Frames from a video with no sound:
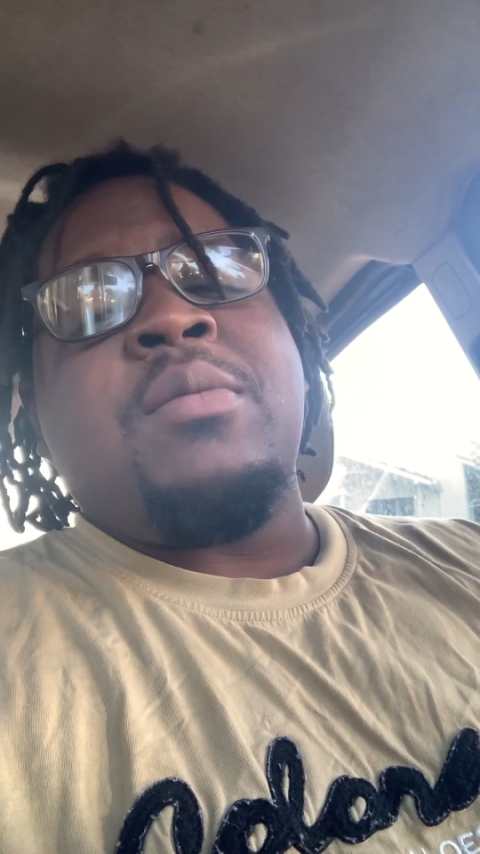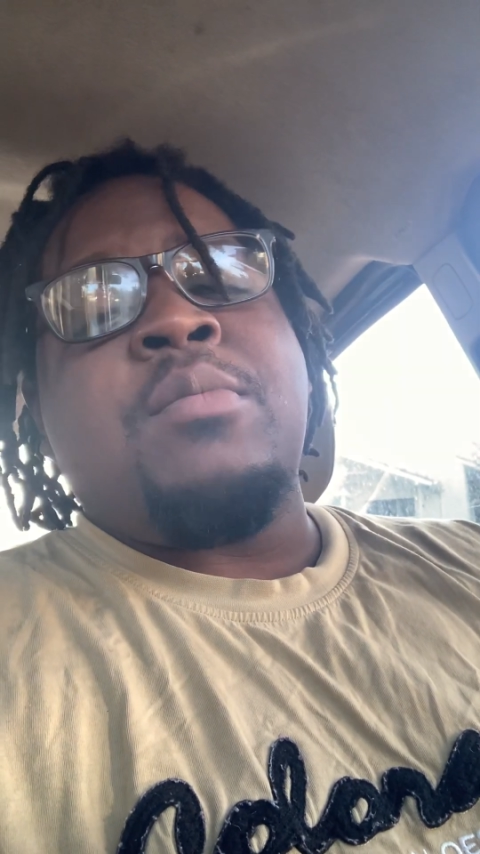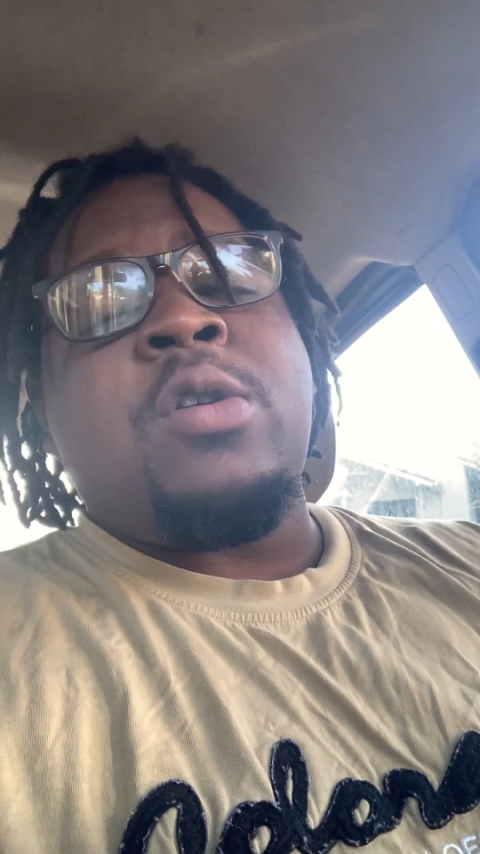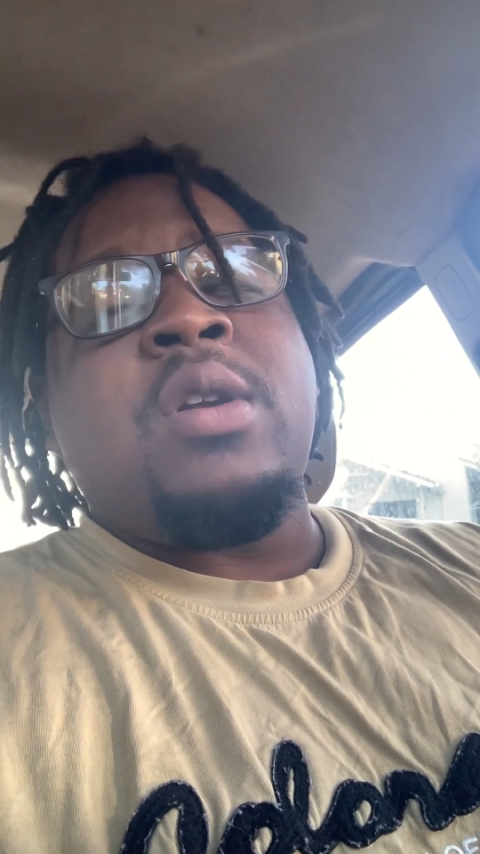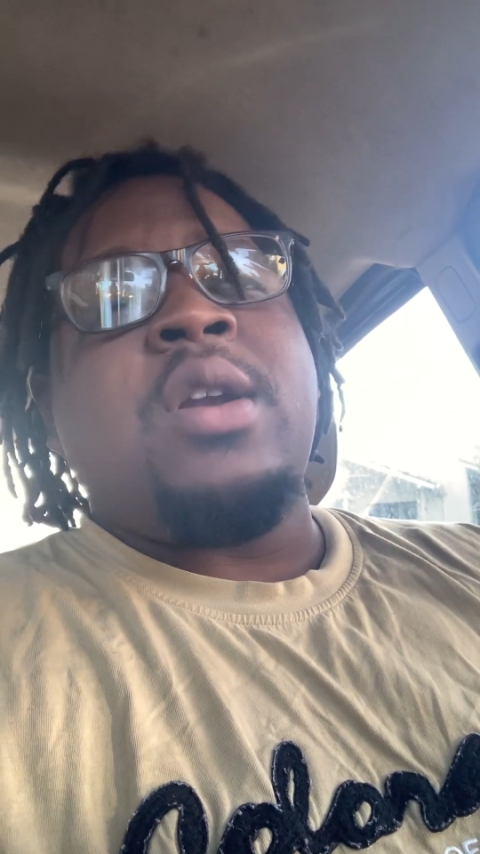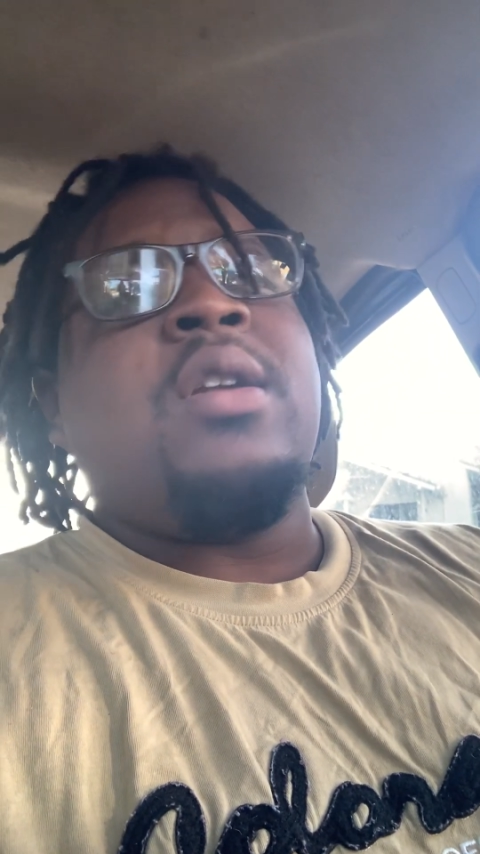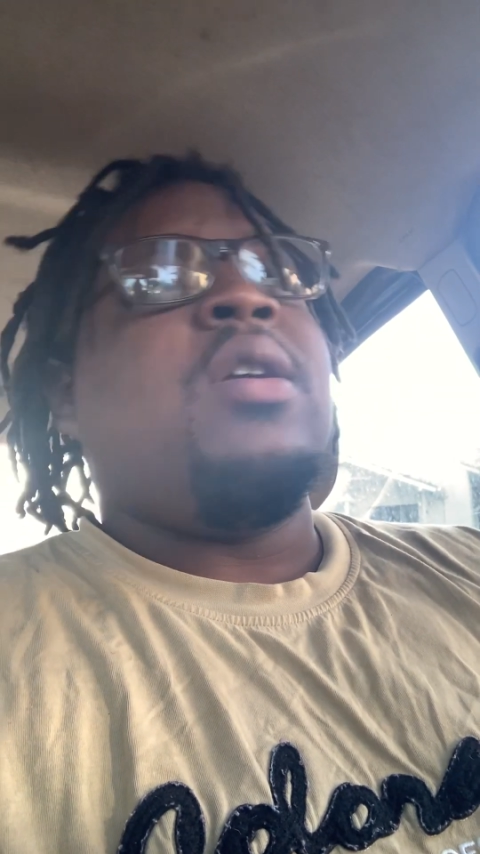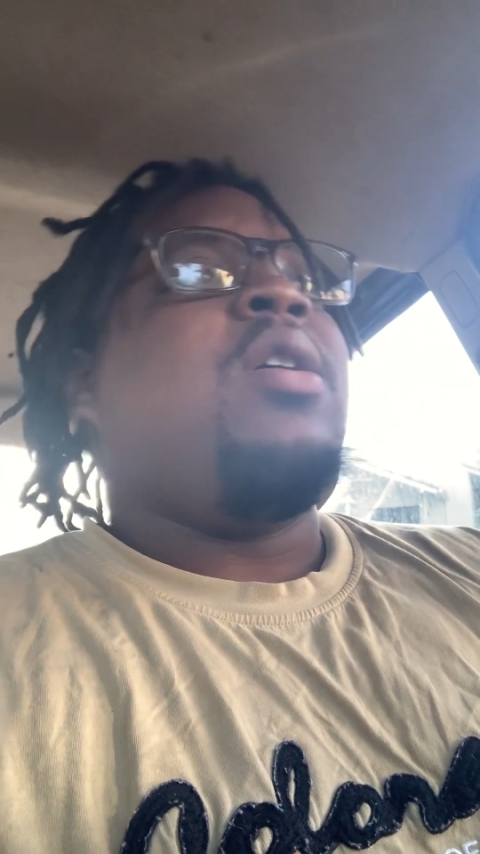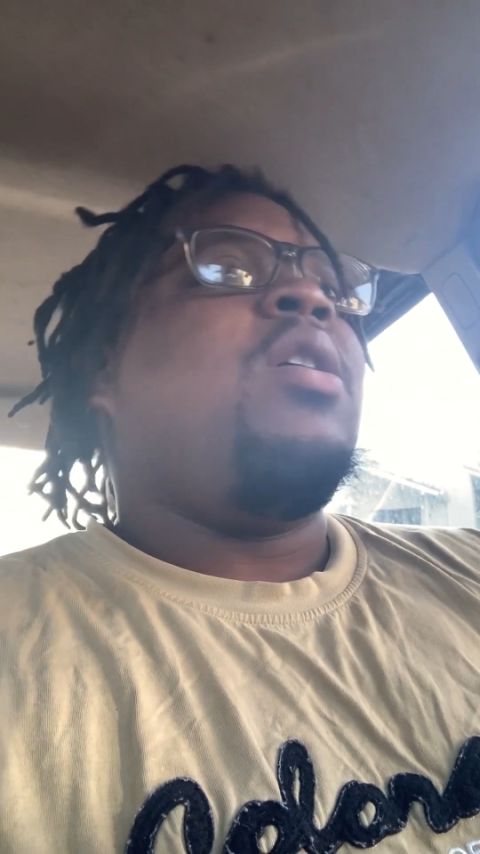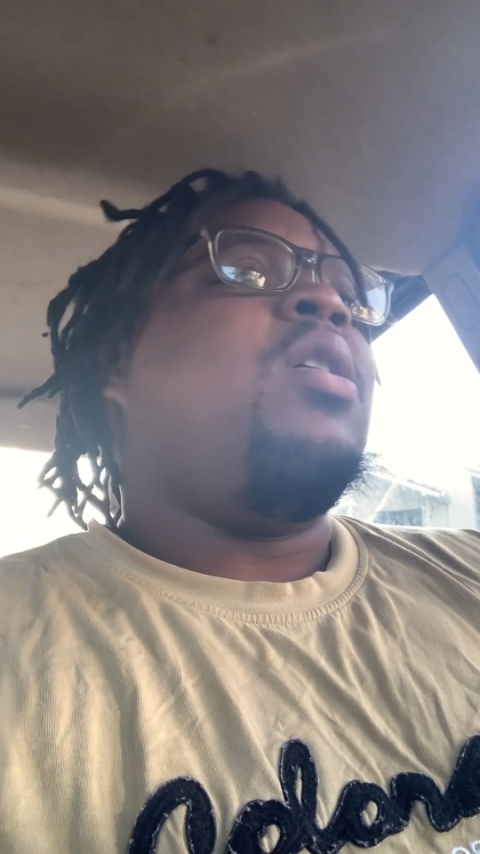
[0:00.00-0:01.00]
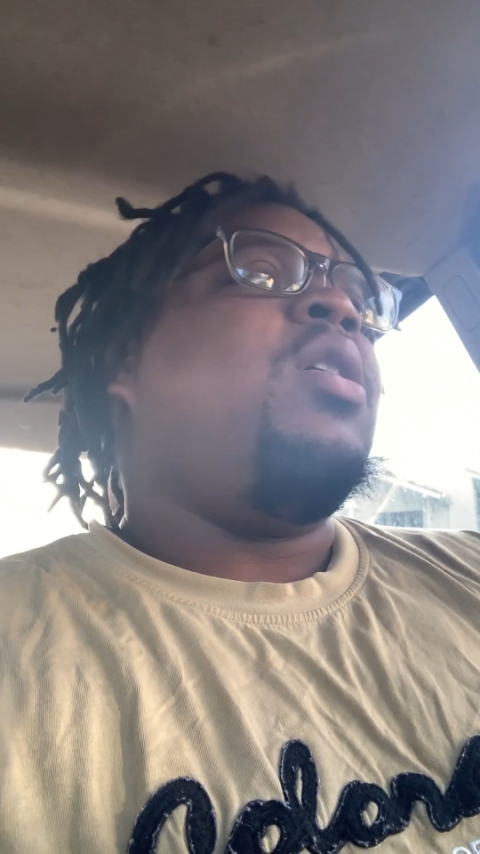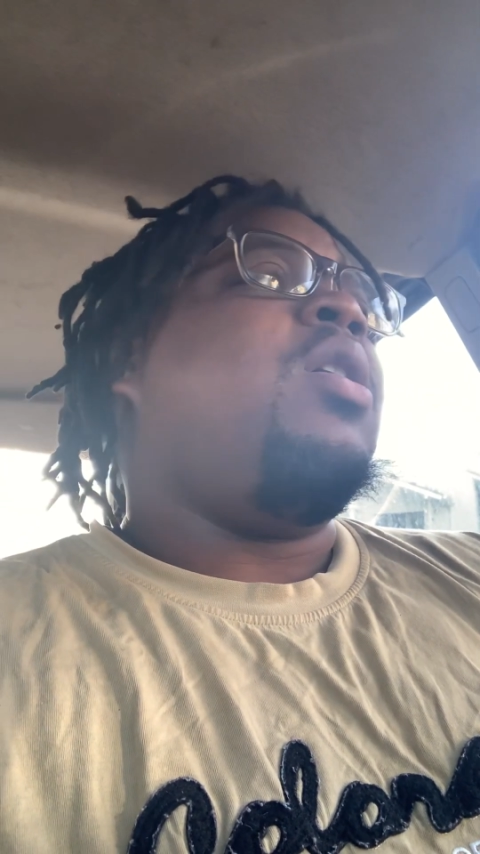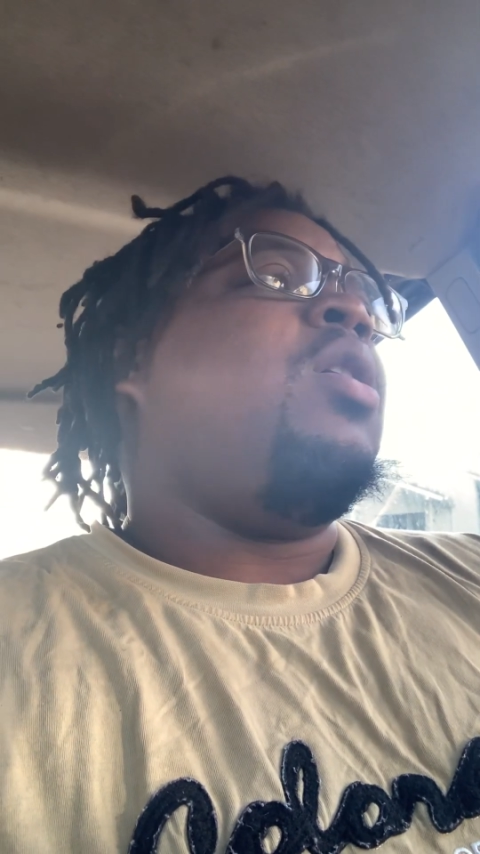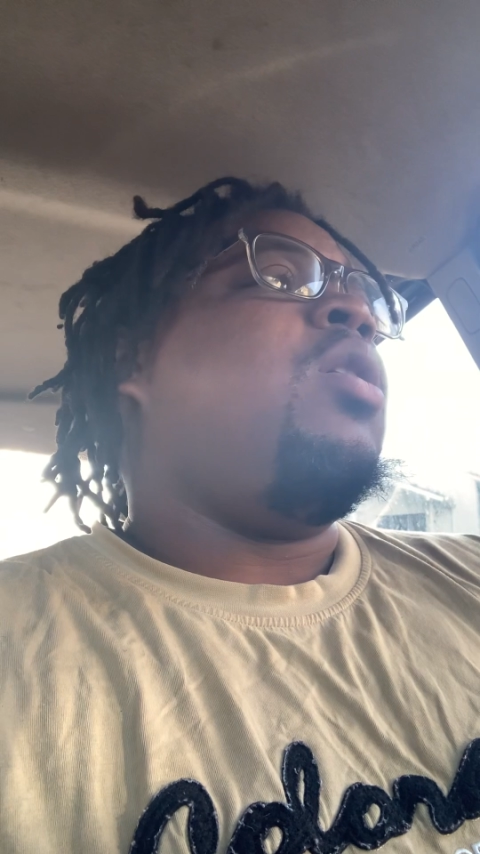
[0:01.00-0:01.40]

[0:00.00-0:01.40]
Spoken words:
murdered. Um,